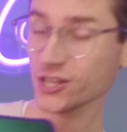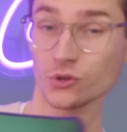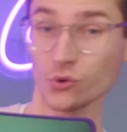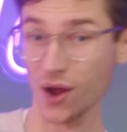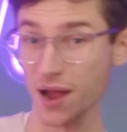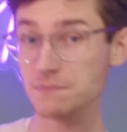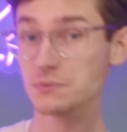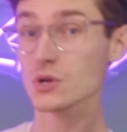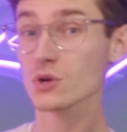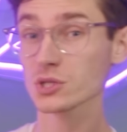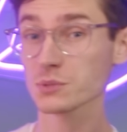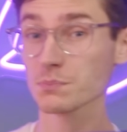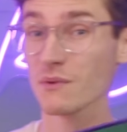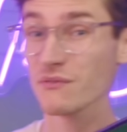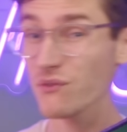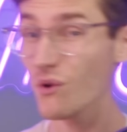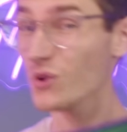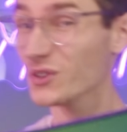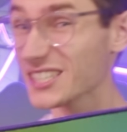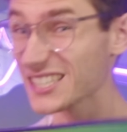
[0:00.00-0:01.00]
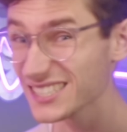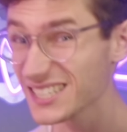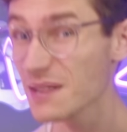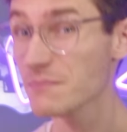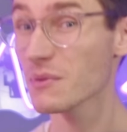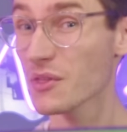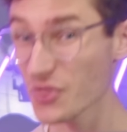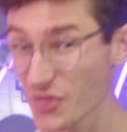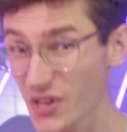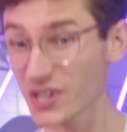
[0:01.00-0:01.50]
Grab yours before
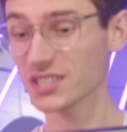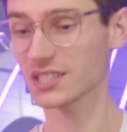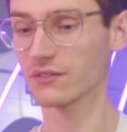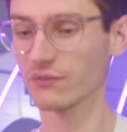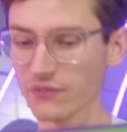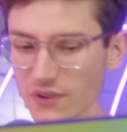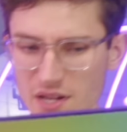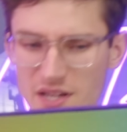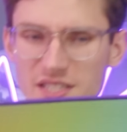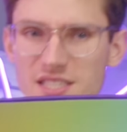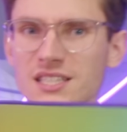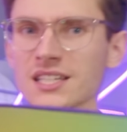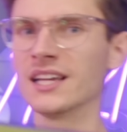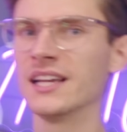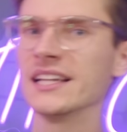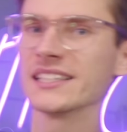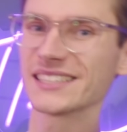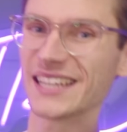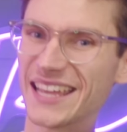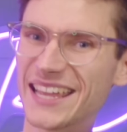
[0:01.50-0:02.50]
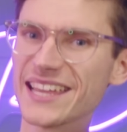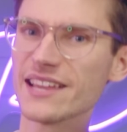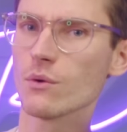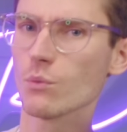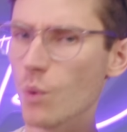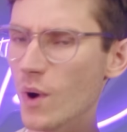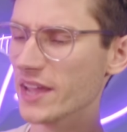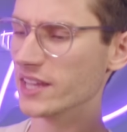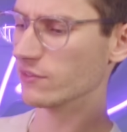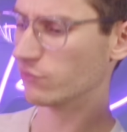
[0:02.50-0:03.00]
December 31st to hit
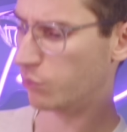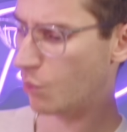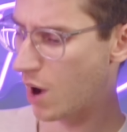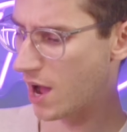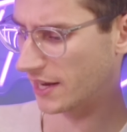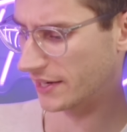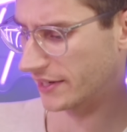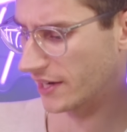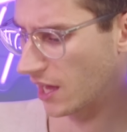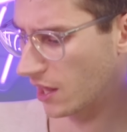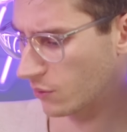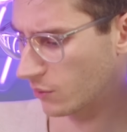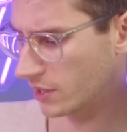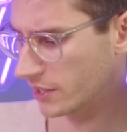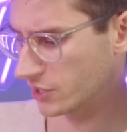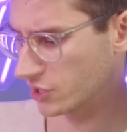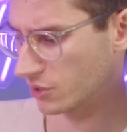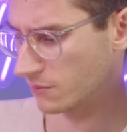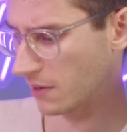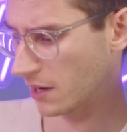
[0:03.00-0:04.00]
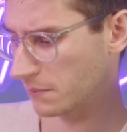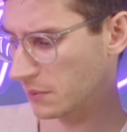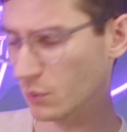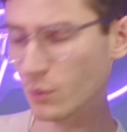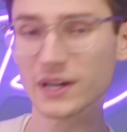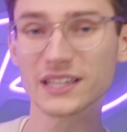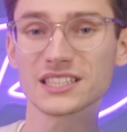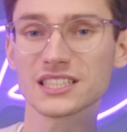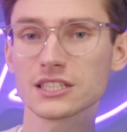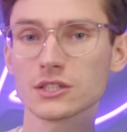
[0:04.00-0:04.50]
wave one. Otherwise, you might be
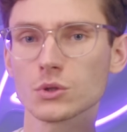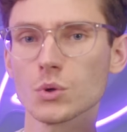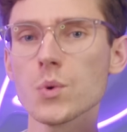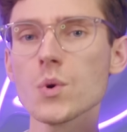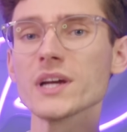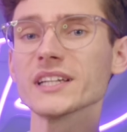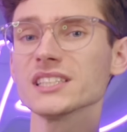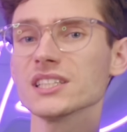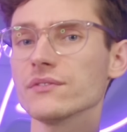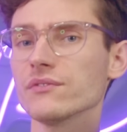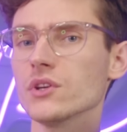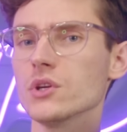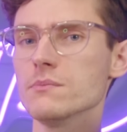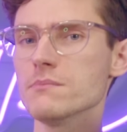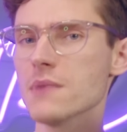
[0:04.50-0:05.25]
waiting quite a few